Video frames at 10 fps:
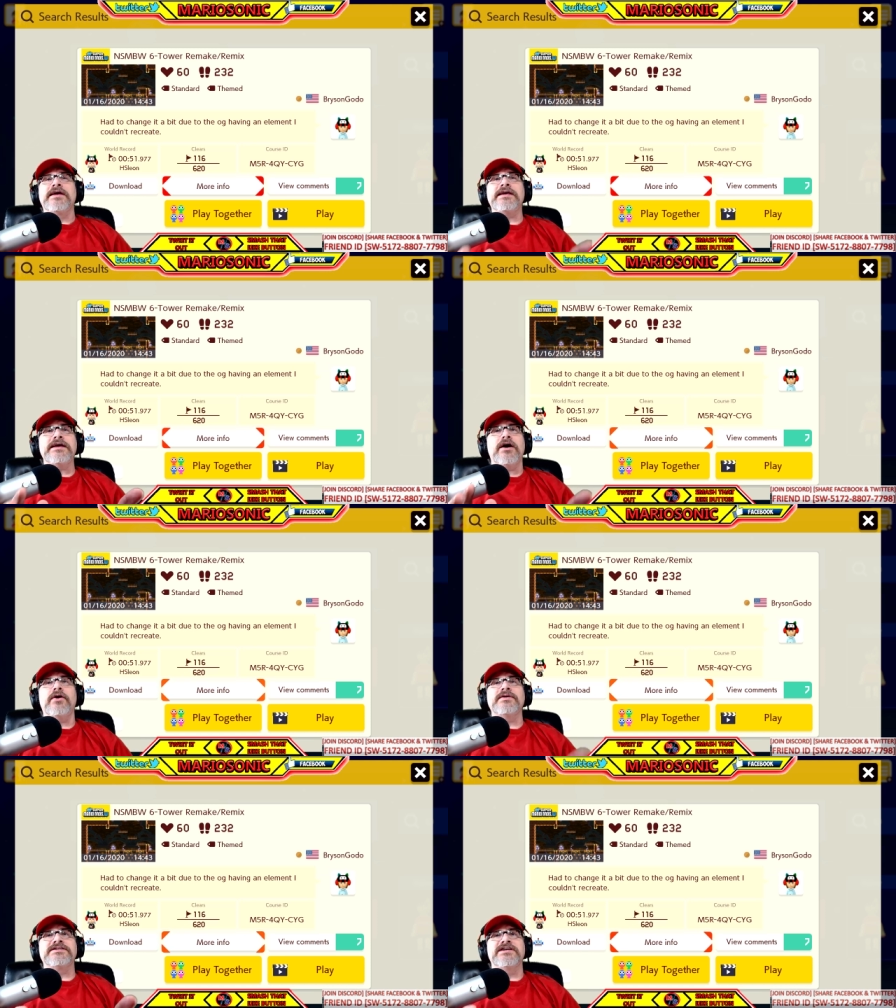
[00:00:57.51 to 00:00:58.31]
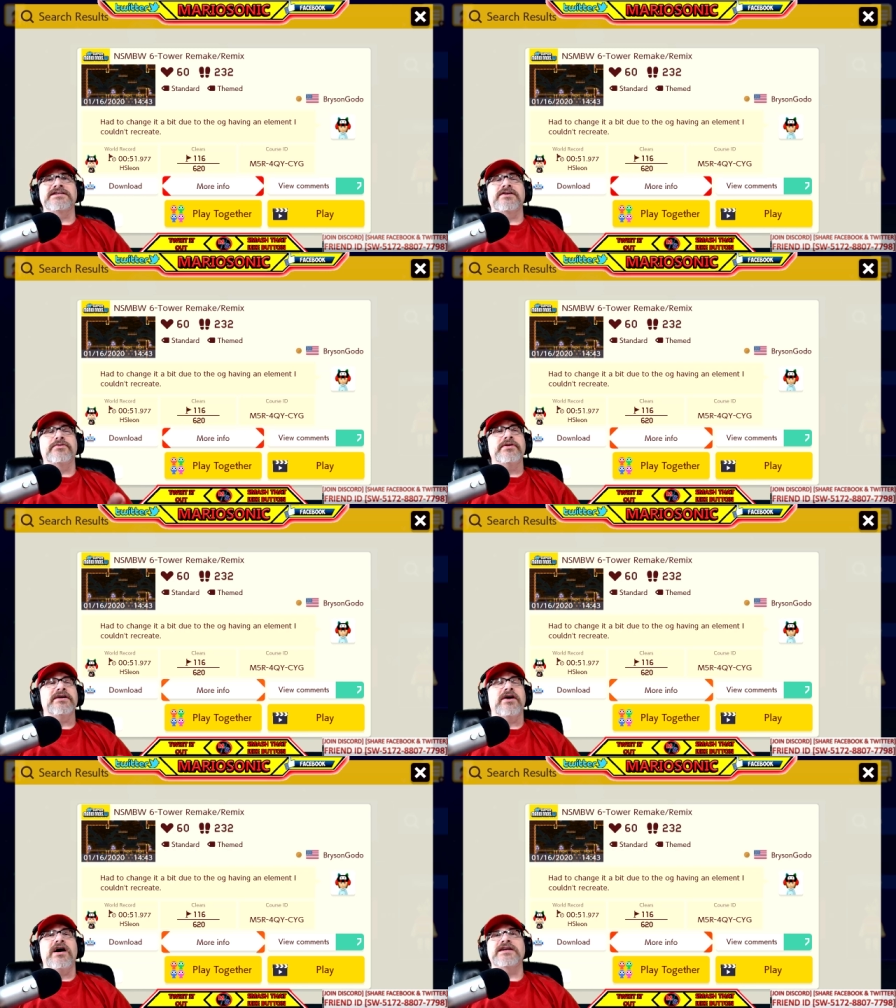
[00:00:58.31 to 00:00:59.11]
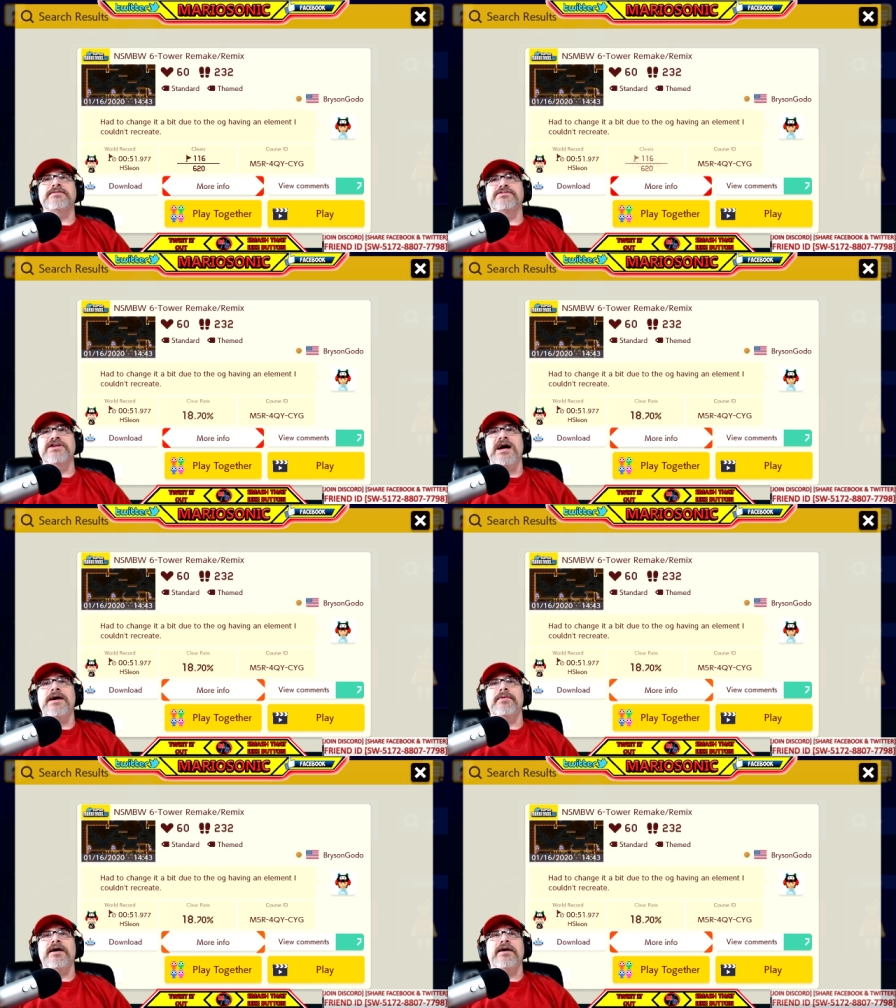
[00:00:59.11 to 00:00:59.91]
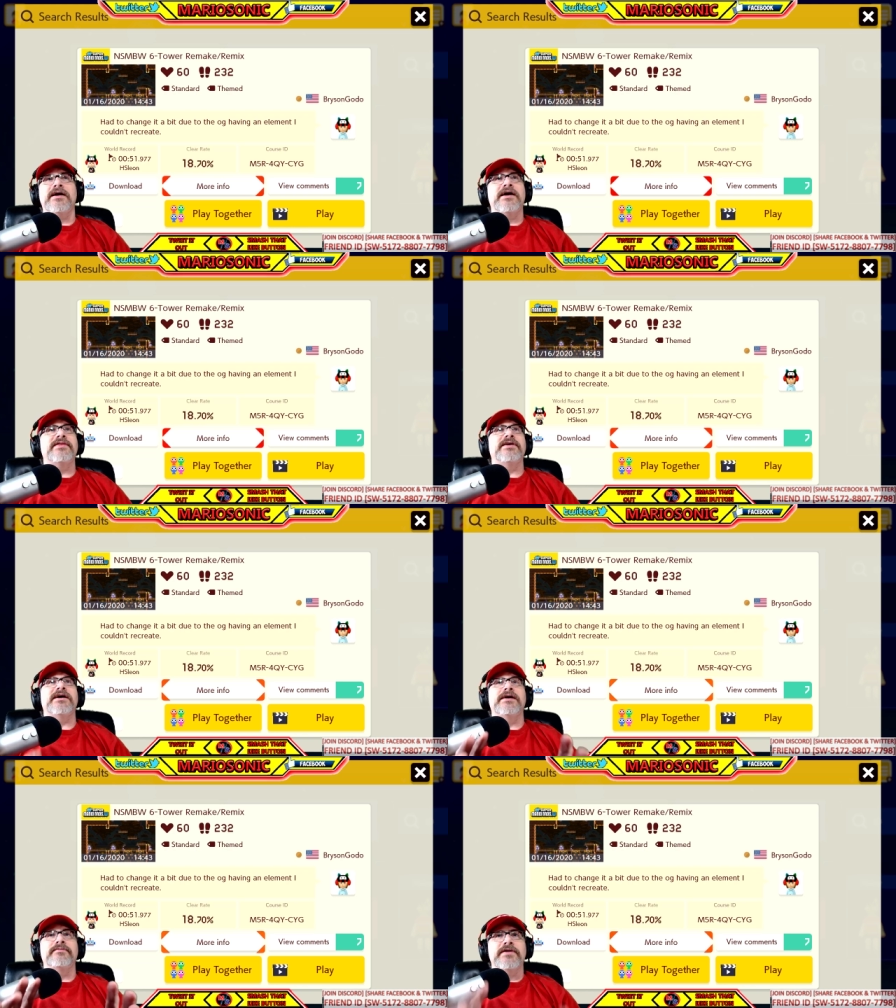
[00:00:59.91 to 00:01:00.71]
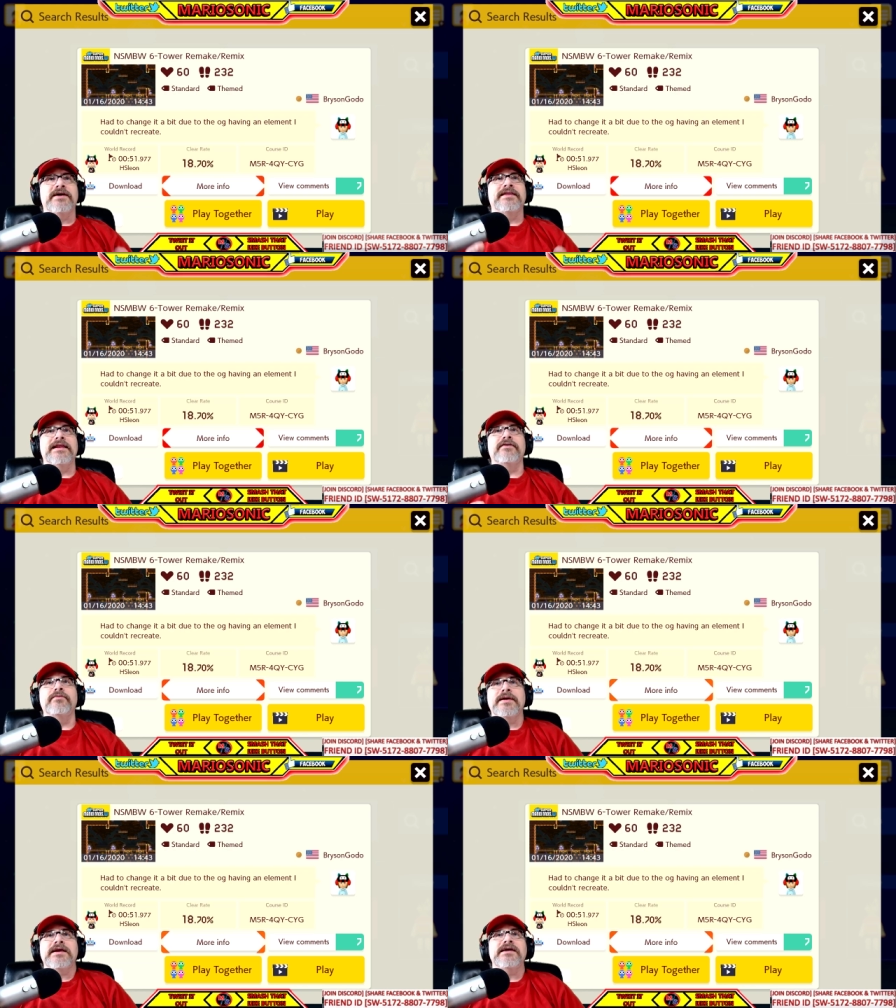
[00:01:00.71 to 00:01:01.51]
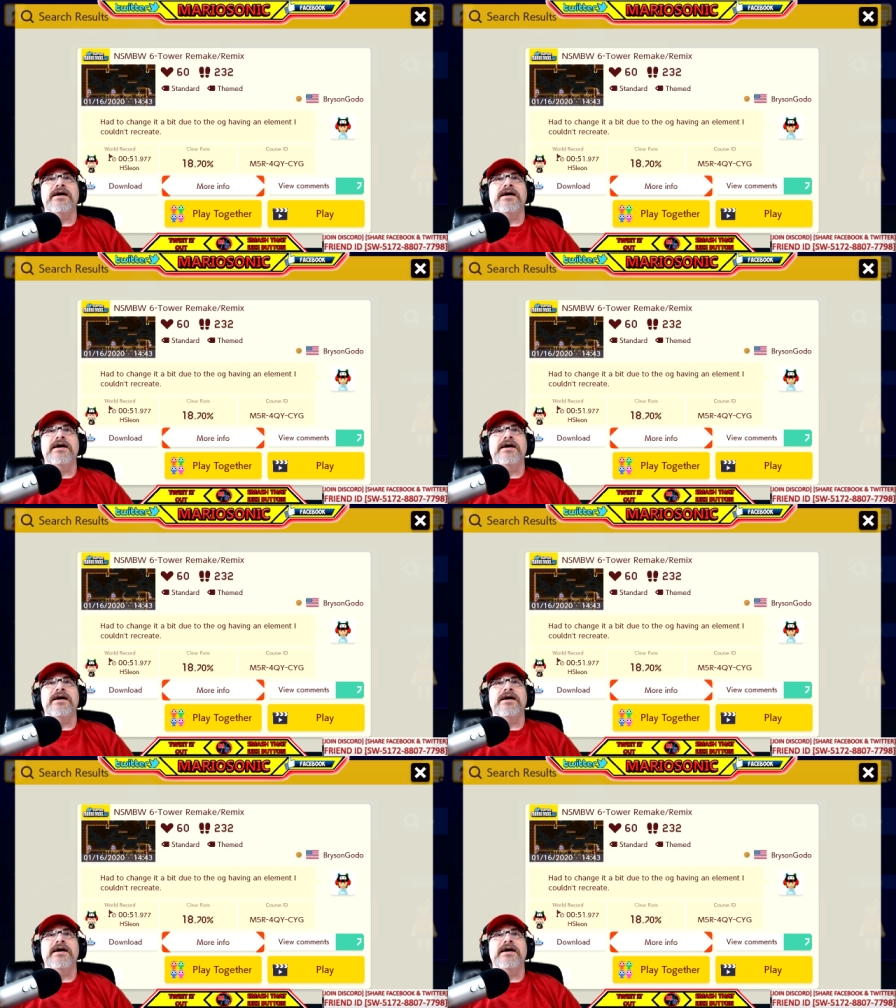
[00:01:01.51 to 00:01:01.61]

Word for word: He always does a really awesome job on, on the on the level making.